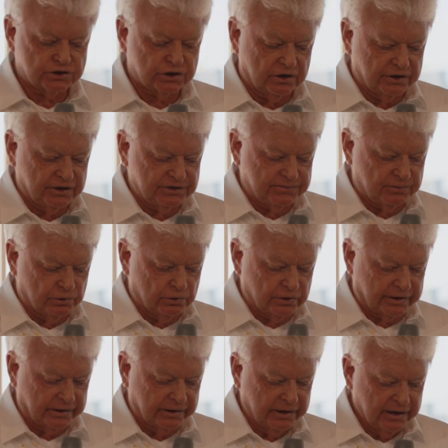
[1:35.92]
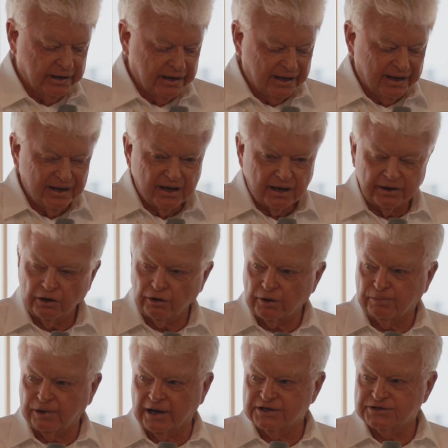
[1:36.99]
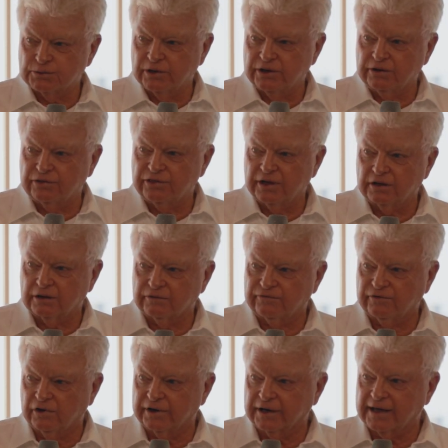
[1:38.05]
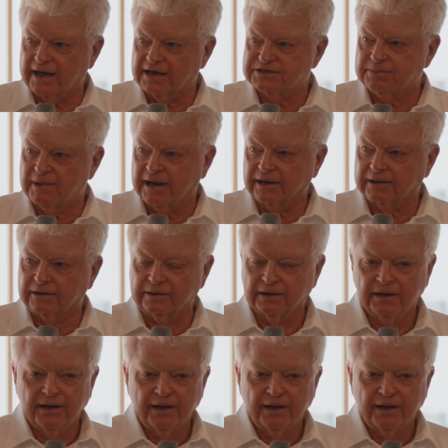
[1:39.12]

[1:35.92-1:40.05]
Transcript: Chinese border, and not a place where you think you'd find a gas market.